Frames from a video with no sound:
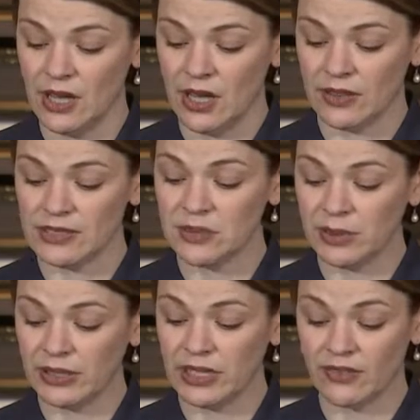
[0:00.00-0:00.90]
the
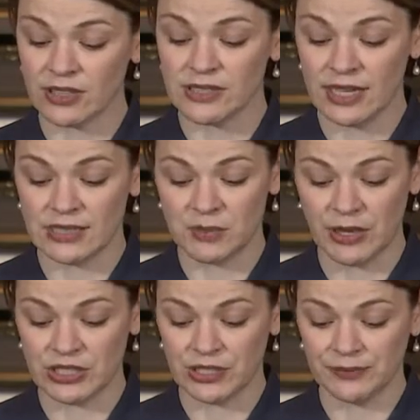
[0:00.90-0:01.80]
stability of our state's
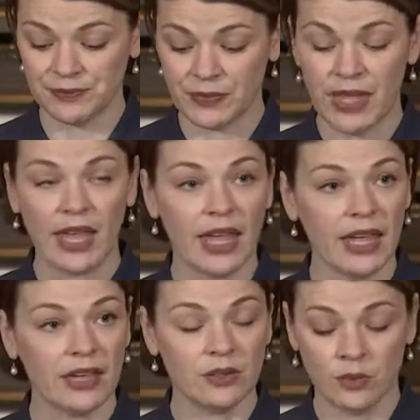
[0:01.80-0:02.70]
budget.
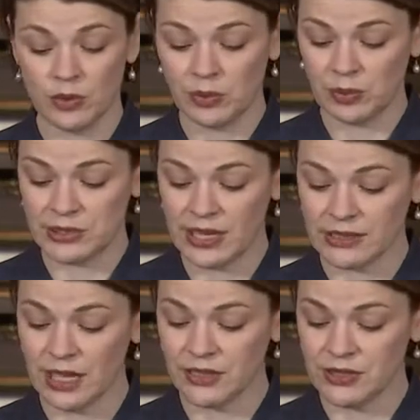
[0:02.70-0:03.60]
And we will
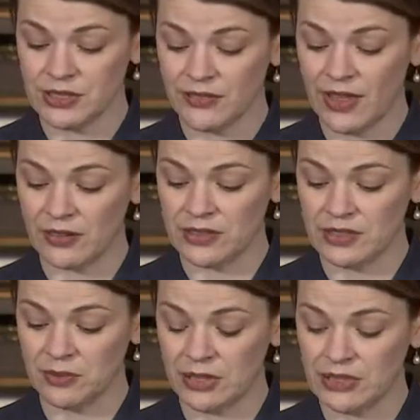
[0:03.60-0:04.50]
protect hundreds of thousands
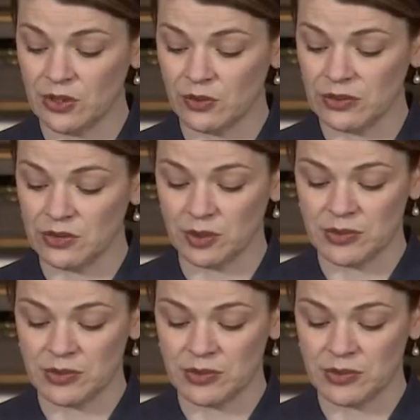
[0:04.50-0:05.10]
of Minnesotans from